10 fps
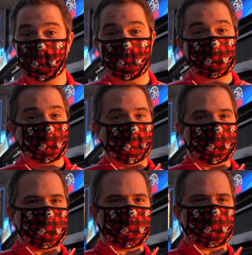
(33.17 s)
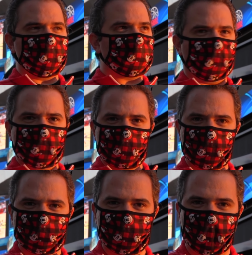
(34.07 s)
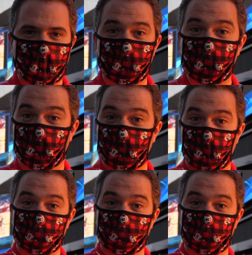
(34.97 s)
a lot to love at Disney Springs, but today we're going